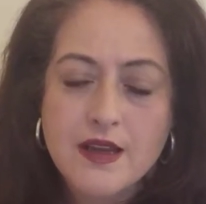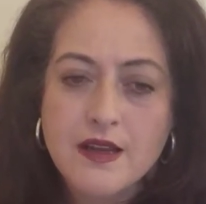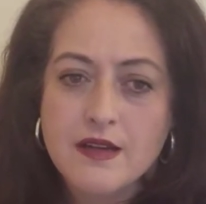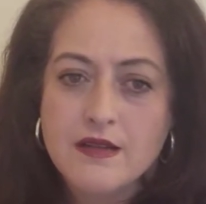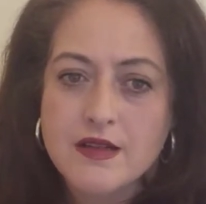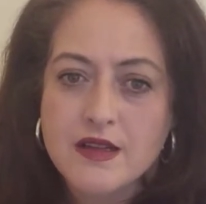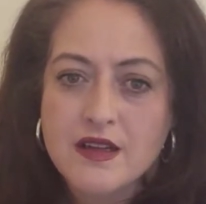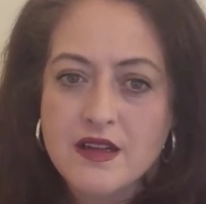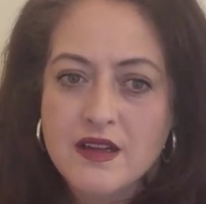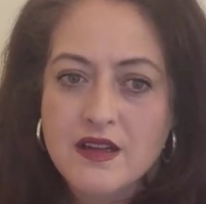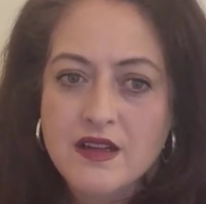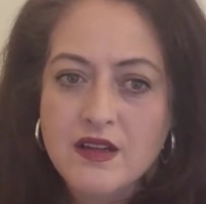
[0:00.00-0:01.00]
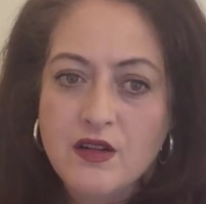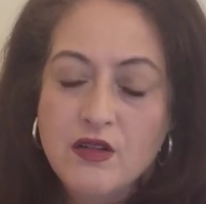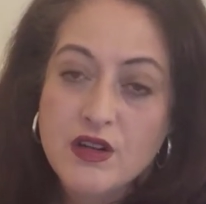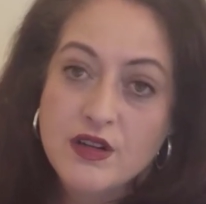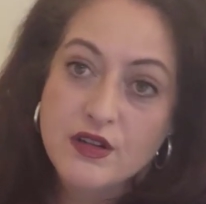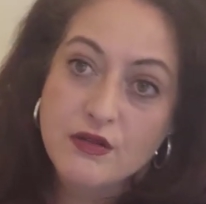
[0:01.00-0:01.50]
and
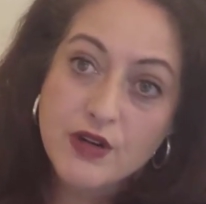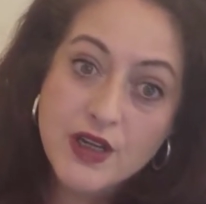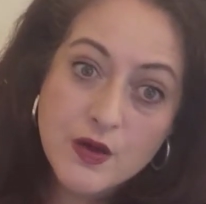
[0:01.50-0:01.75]
longer degree